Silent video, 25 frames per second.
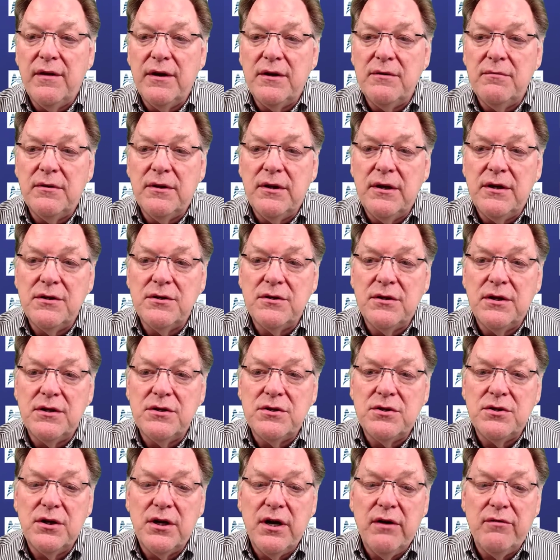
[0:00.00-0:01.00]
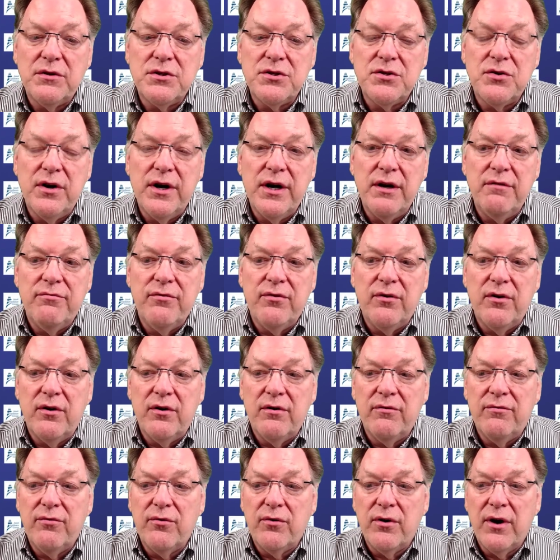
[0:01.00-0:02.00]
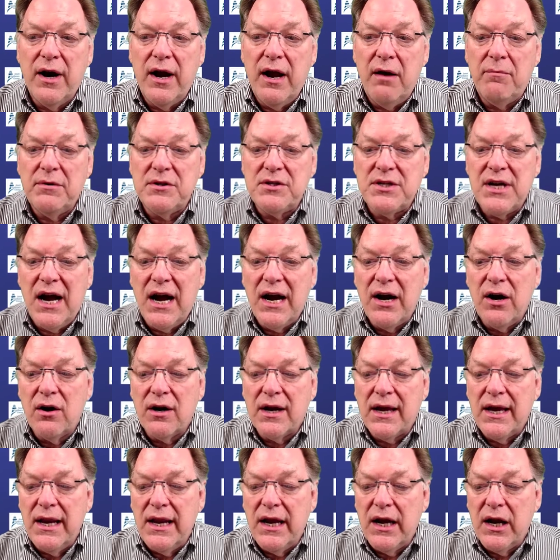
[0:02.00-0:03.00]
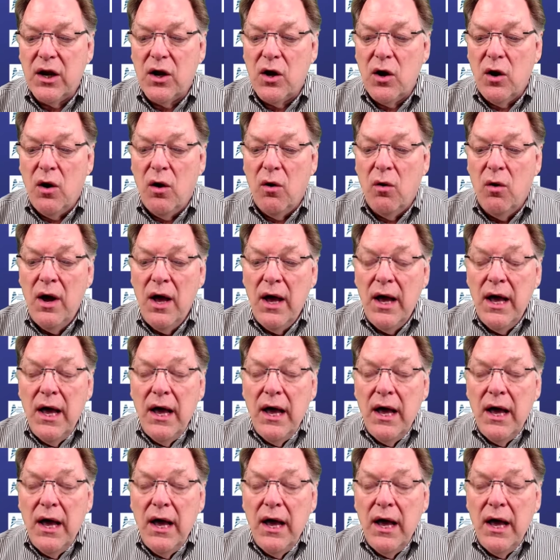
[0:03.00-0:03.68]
They should have a trade for how much higher can it go.